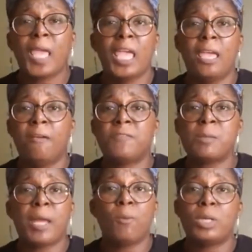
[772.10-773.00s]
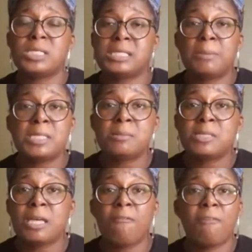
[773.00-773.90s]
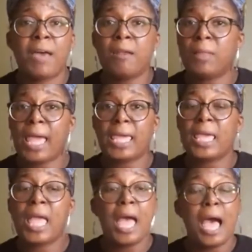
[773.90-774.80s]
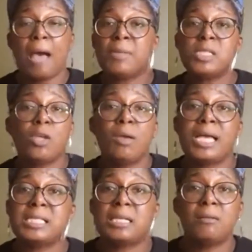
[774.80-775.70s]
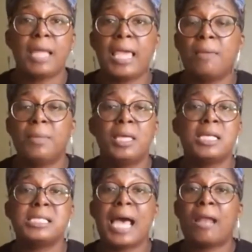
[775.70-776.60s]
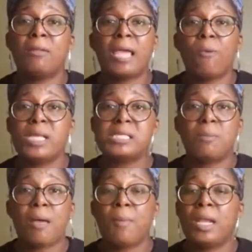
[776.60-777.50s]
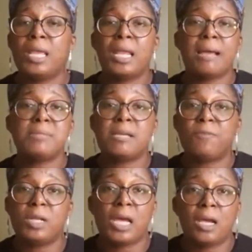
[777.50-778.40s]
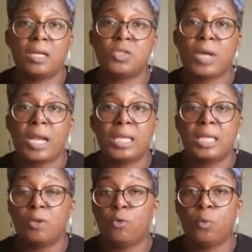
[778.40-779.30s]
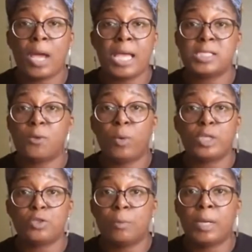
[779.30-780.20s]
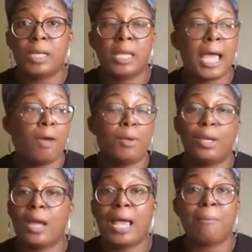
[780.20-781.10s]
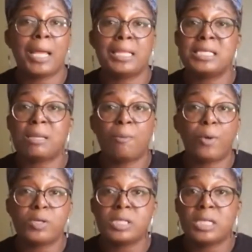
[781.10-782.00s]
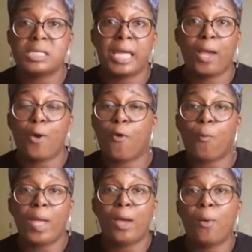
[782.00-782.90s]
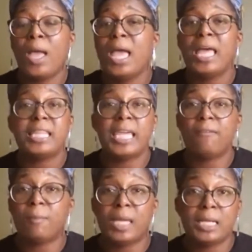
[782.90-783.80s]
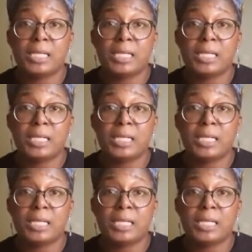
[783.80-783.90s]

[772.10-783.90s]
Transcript: if somebody want to send me some stuff. If I don't like it, I'm going to tell you guys I don't like it because I don't like wasting my money and I'm definitely not going to try to get you guys to waste your money. I don't care. I'm not that type of person that's like, oh, well, they're giving me a